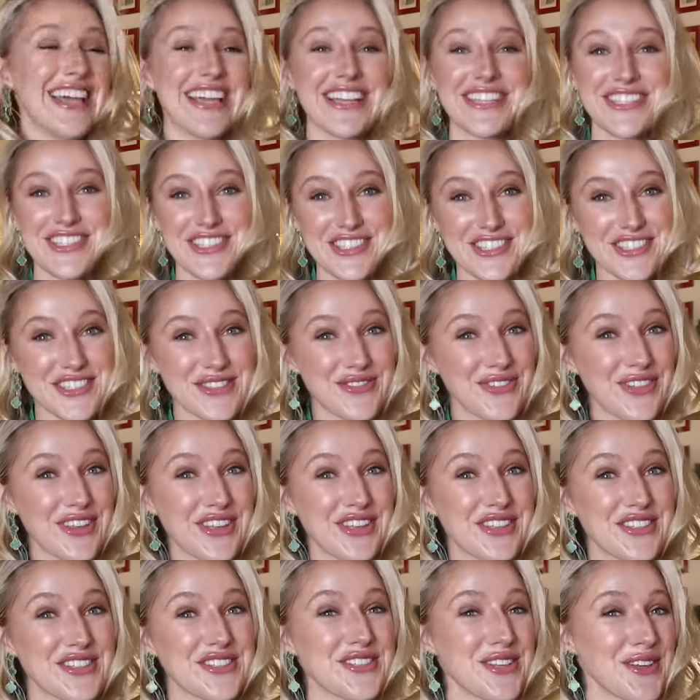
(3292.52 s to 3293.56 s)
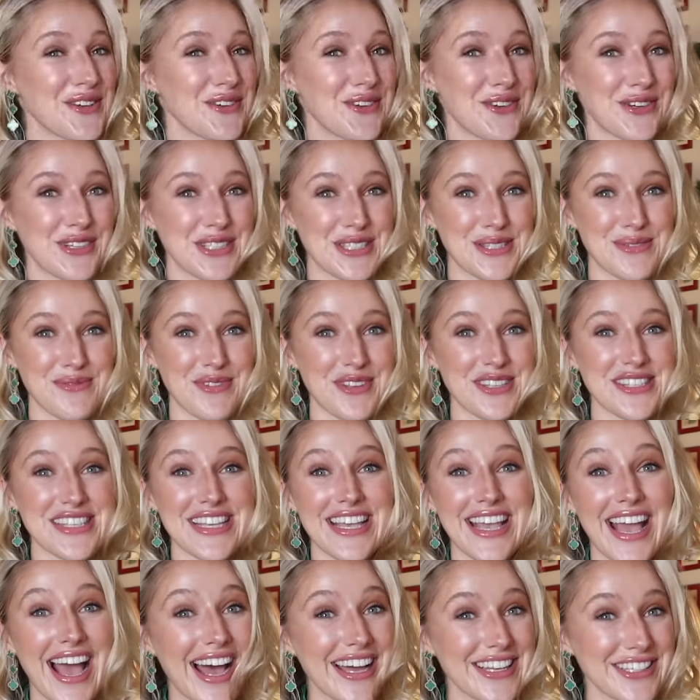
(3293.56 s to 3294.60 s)
It just feels so
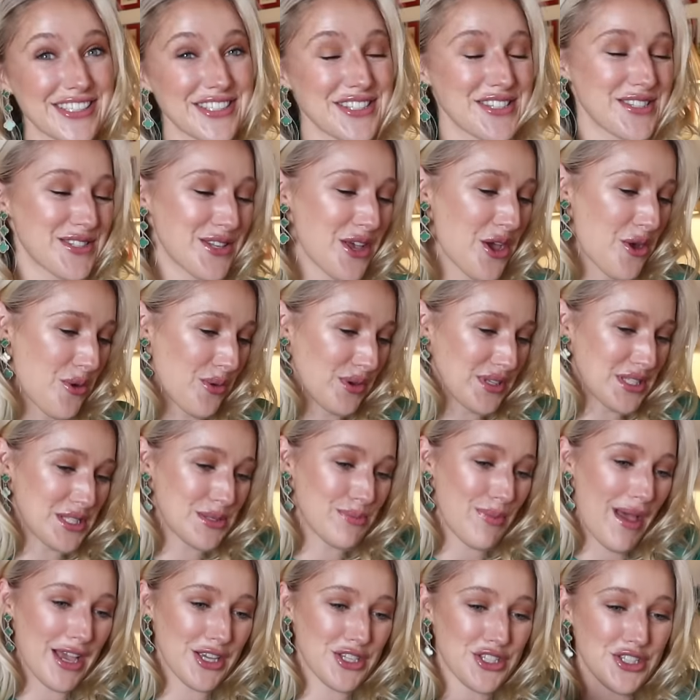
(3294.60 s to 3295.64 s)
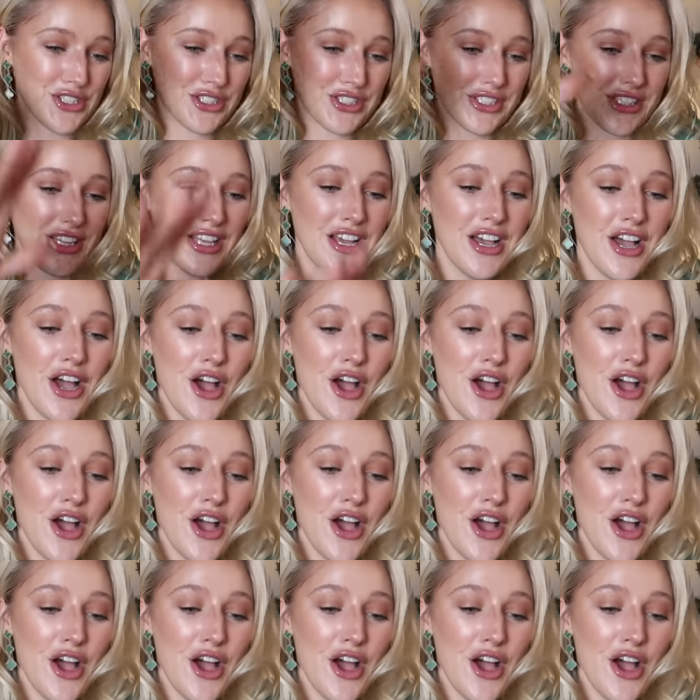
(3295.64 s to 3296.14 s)
Christmassy and so special.